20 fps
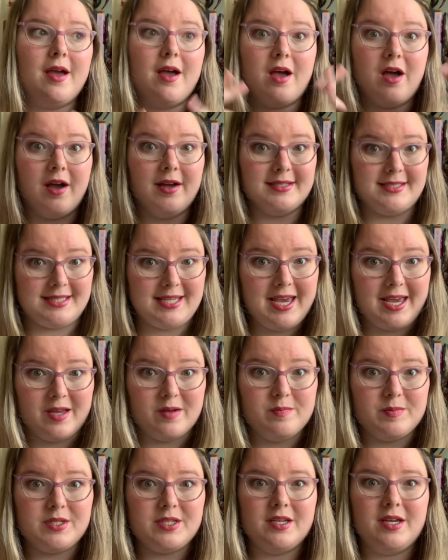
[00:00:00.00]

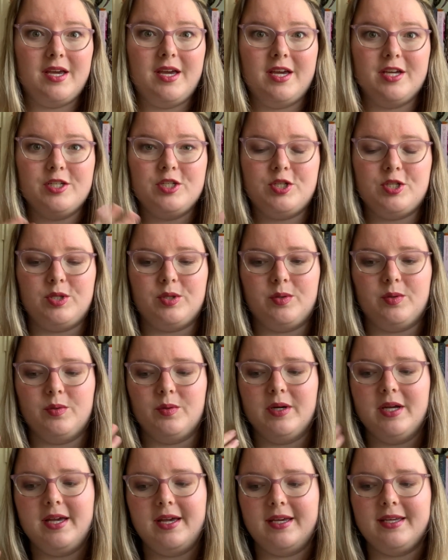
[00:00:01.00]
attempt to
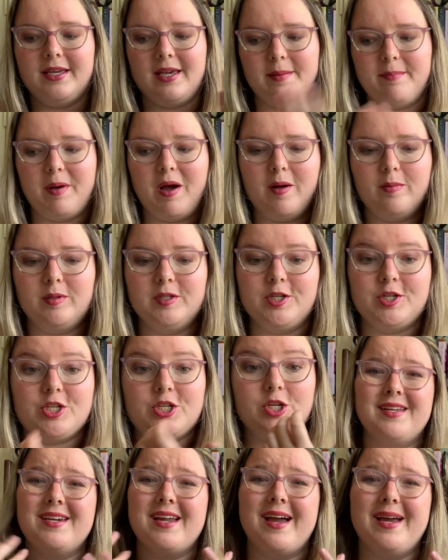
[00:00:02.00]
get
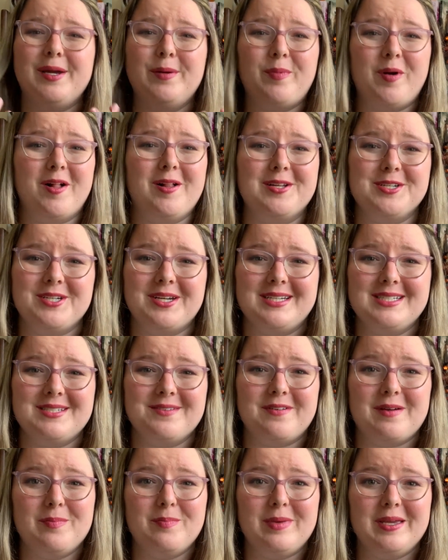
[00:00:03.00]
published. I apologize if
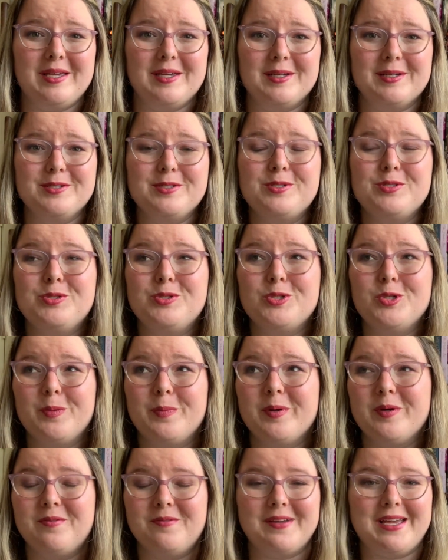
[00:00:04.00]
I'm being
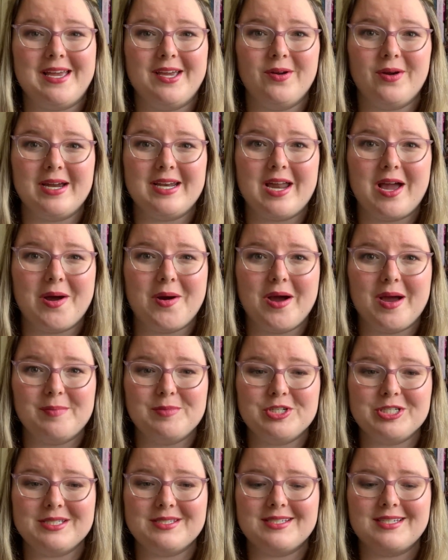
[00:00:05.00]
super vague right now. I'm
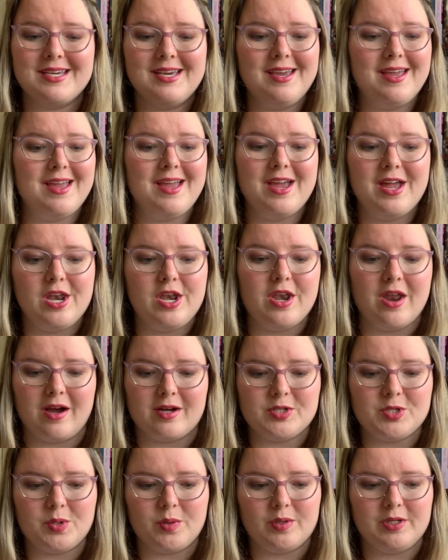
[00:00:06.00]
just not
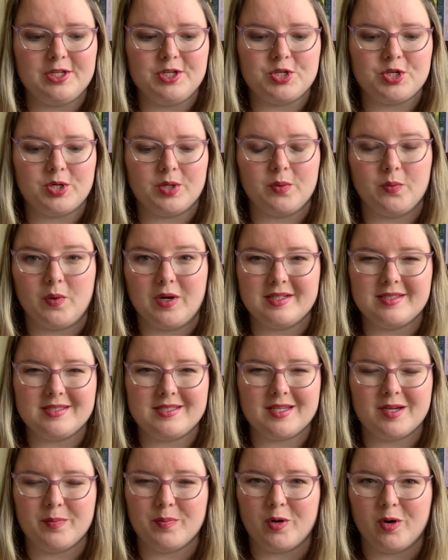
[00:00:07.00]
totally sure what's
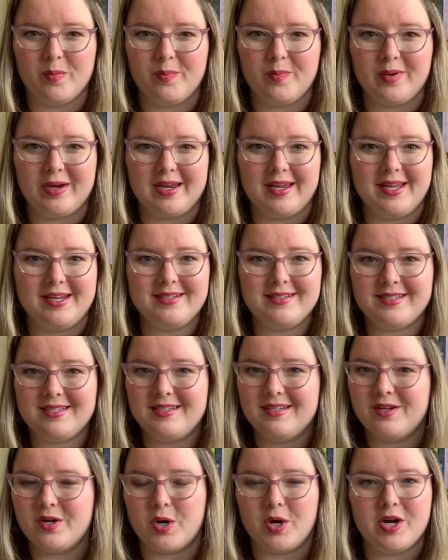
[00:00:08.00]
appropriate
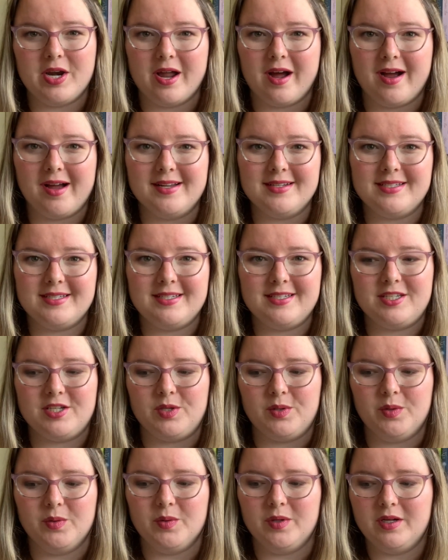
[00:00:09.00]
or not
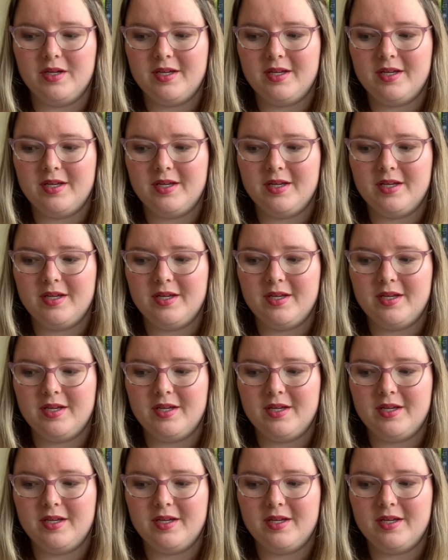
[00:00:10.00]
to